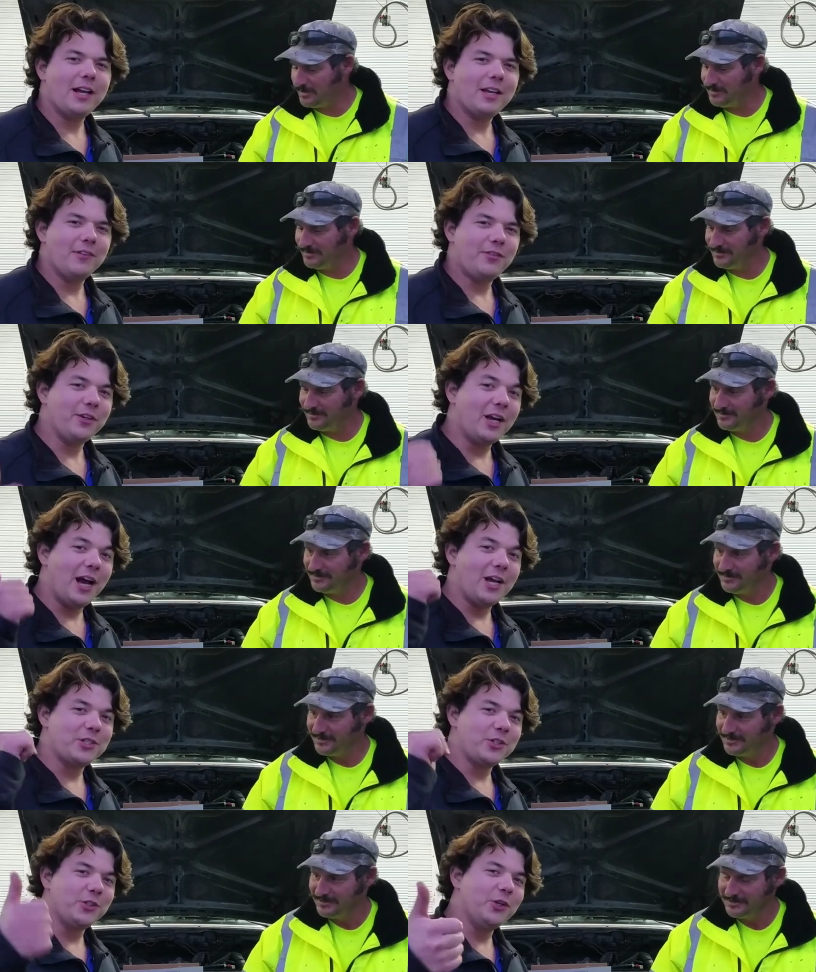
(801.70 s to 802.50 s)
Speaker 1: You guys,
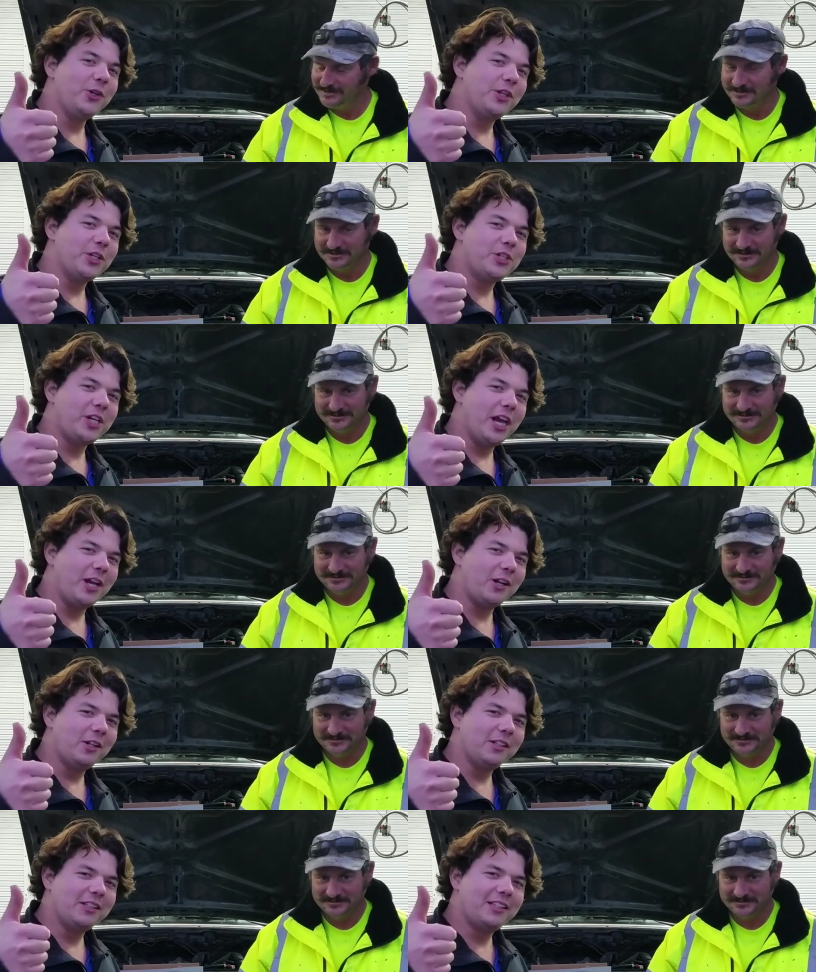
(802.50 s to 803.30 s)
if you guys are new to the
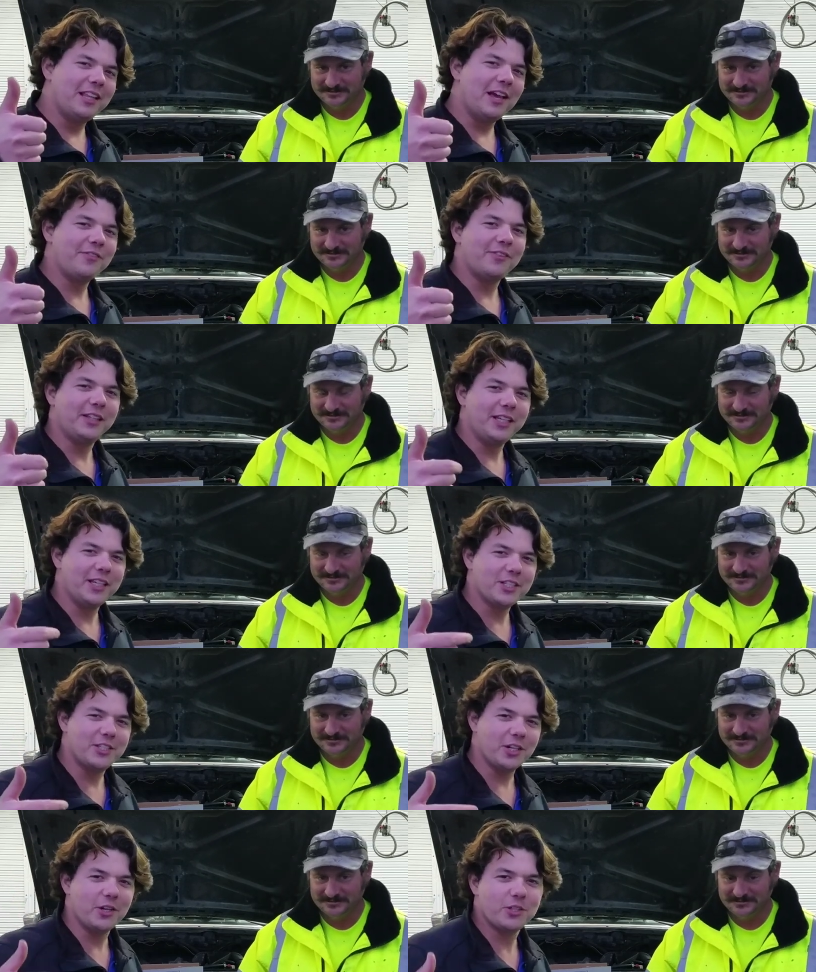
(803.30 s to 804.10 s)
channel,
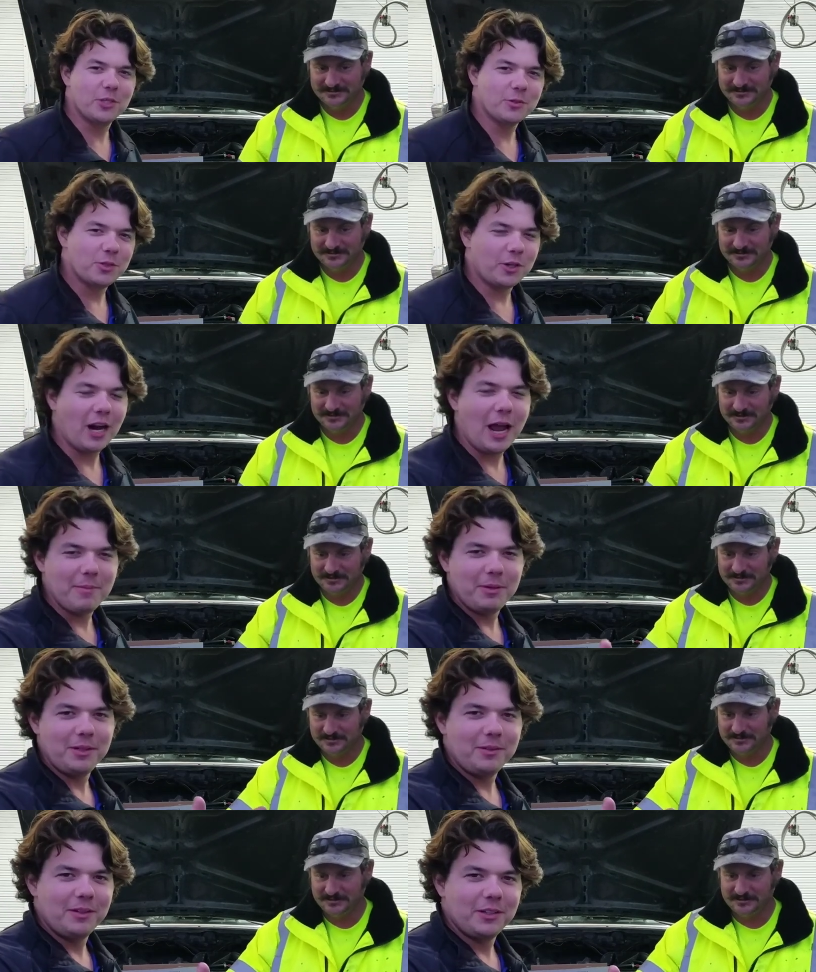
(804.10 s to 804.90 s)
definitely consider
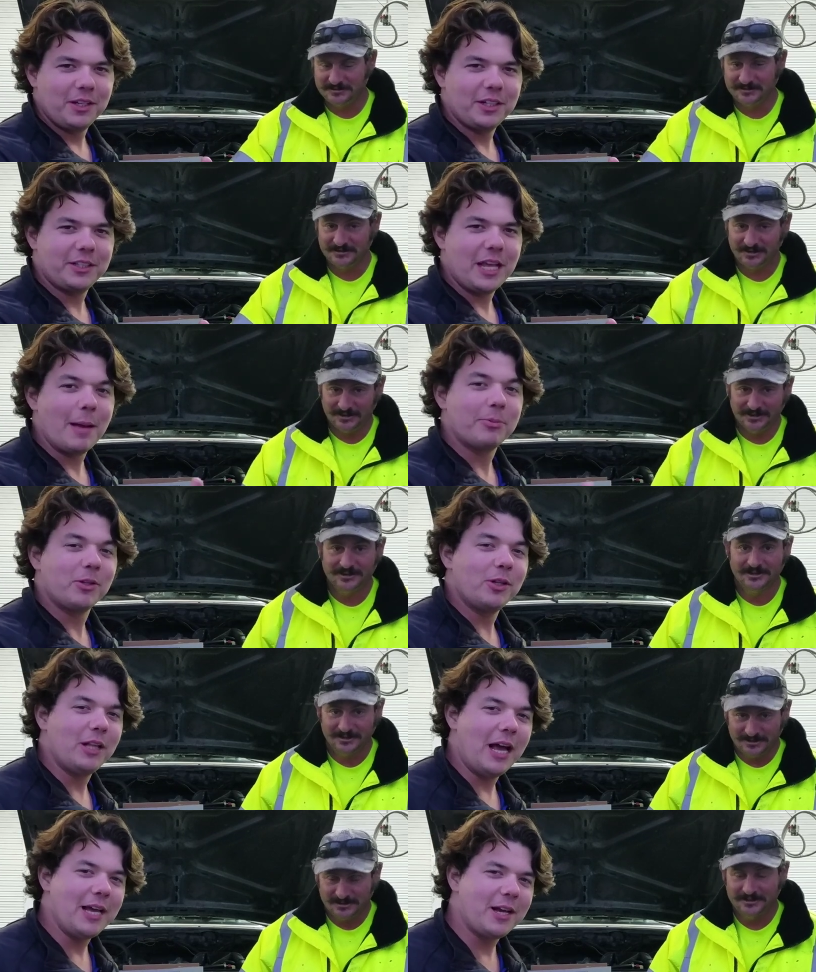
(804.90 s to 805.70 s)
subscribing. You
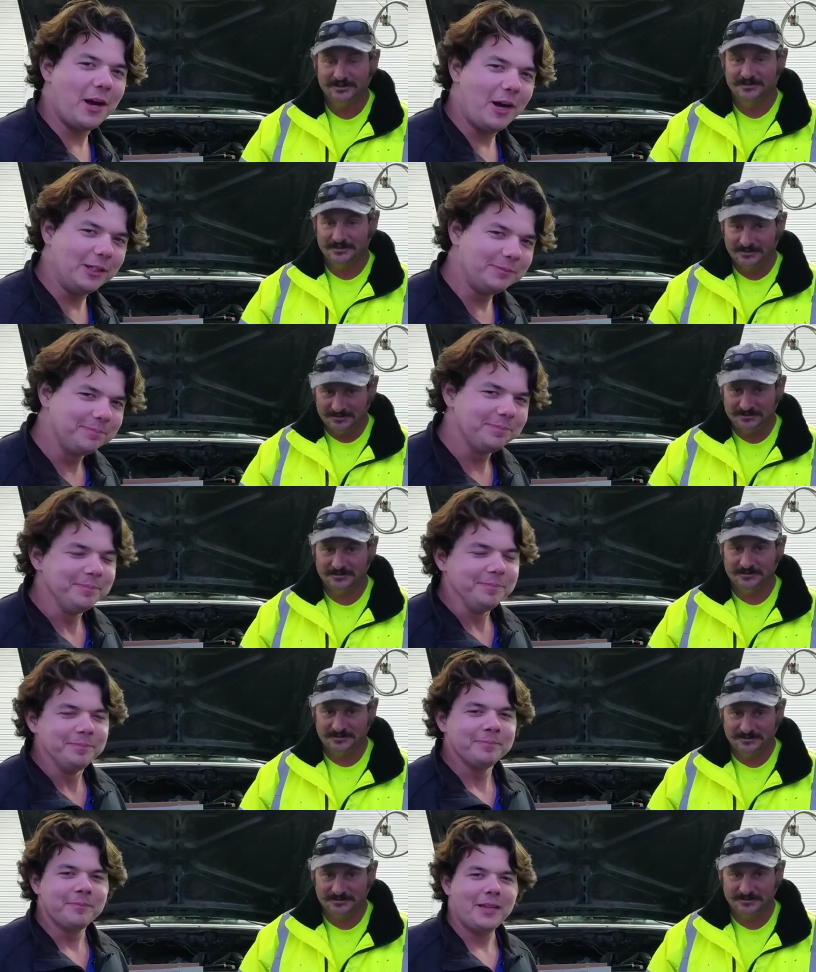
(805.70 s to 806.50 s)
can tap the little
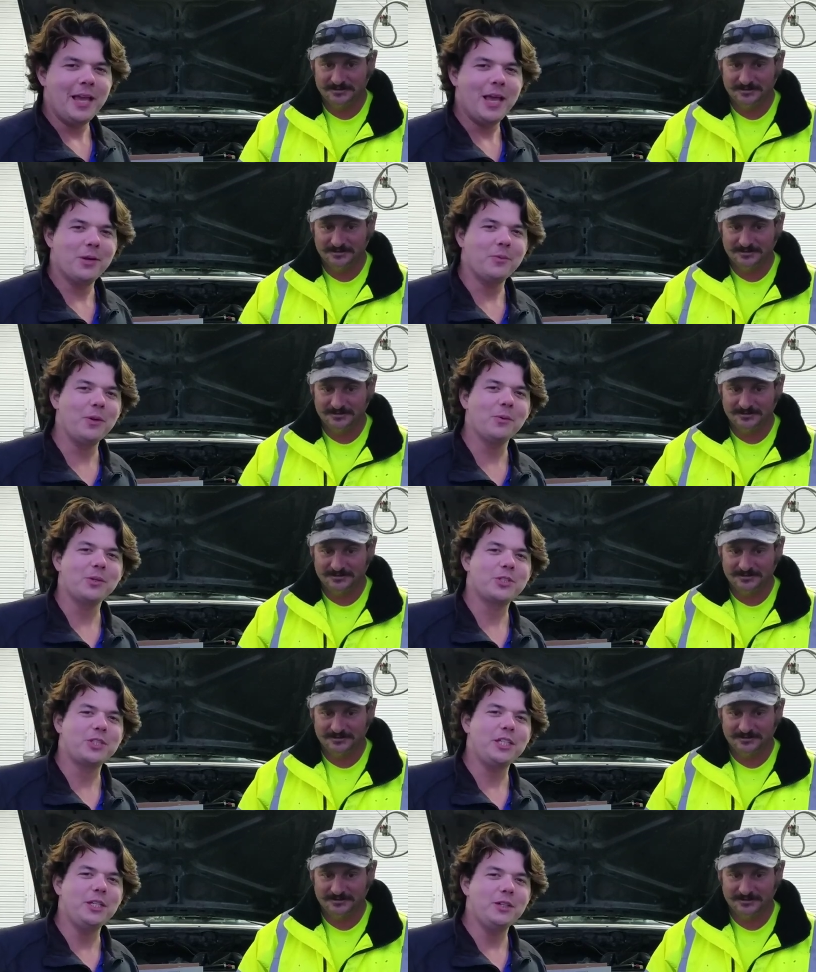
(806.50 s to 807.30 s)
icon,
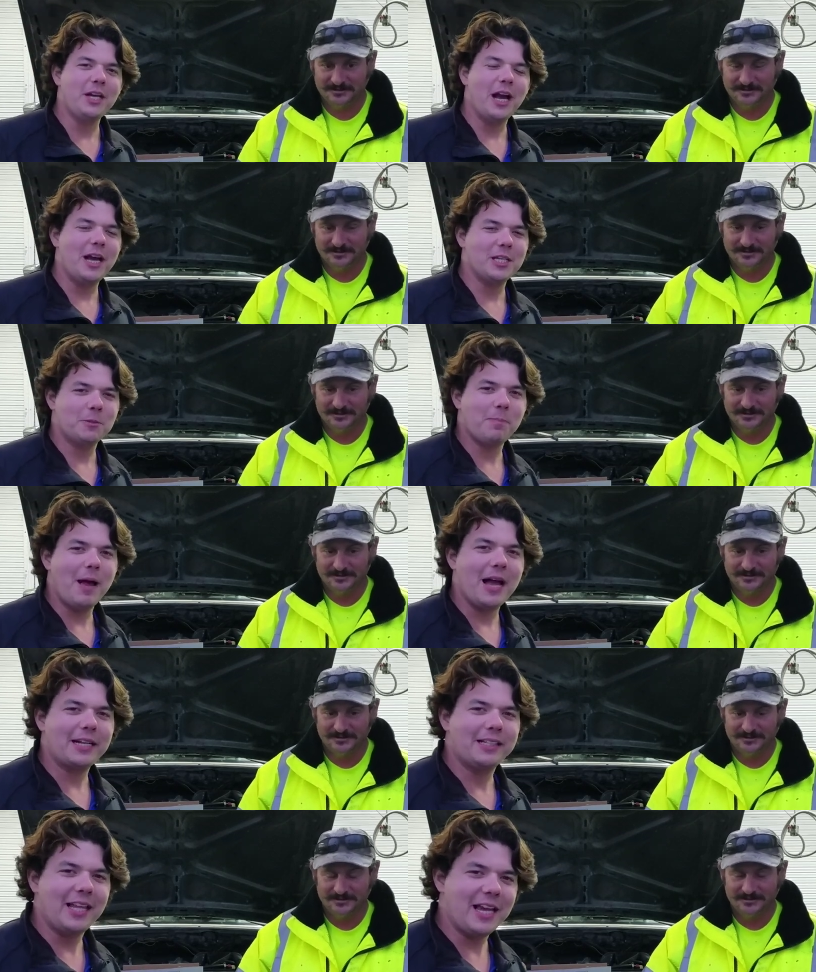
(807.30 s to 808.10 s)
and we will see you
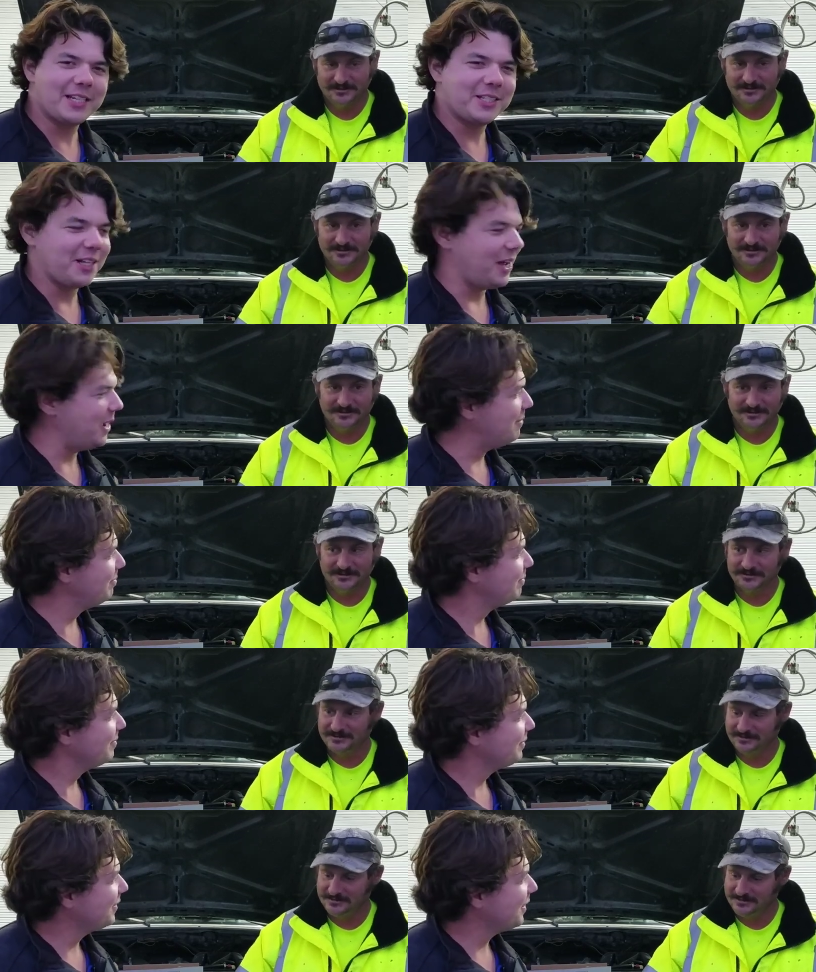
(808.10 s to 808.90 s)
guys back next
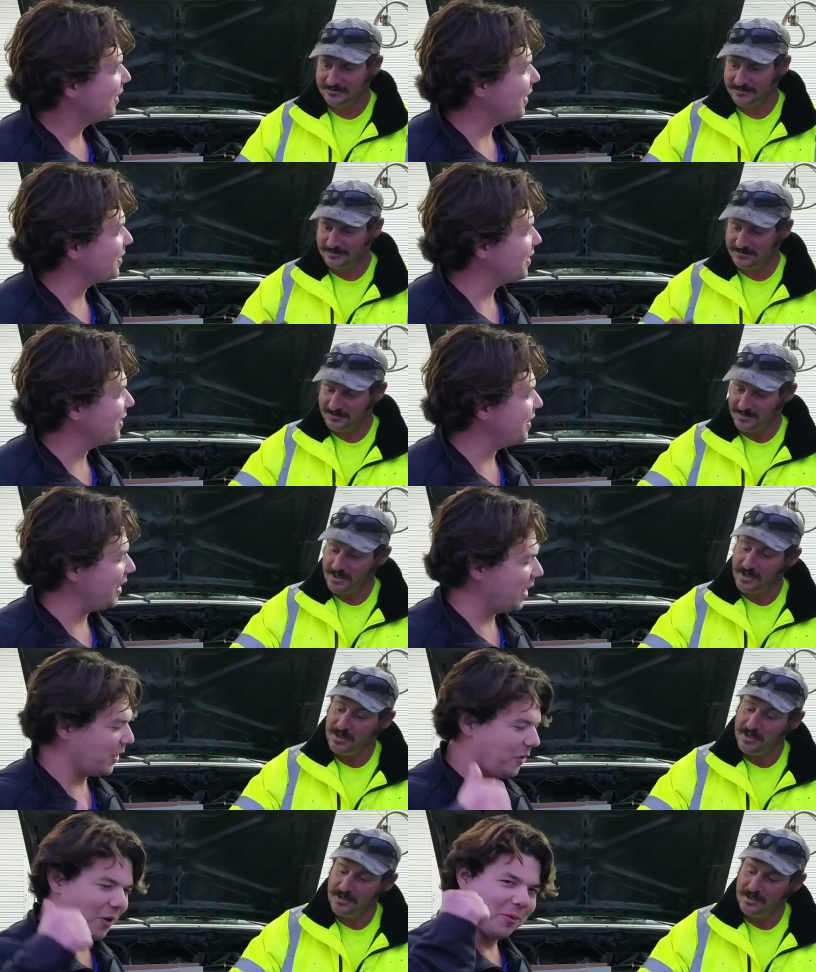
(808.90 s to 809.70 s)
time on
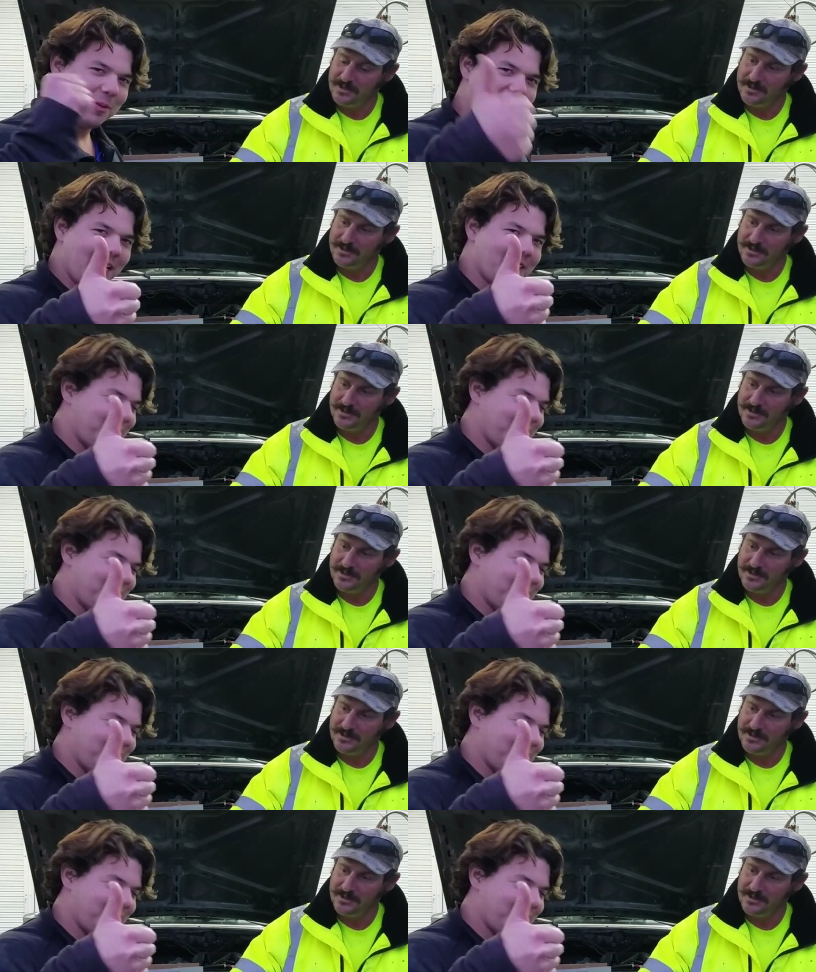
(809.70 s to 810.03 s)
Synthetic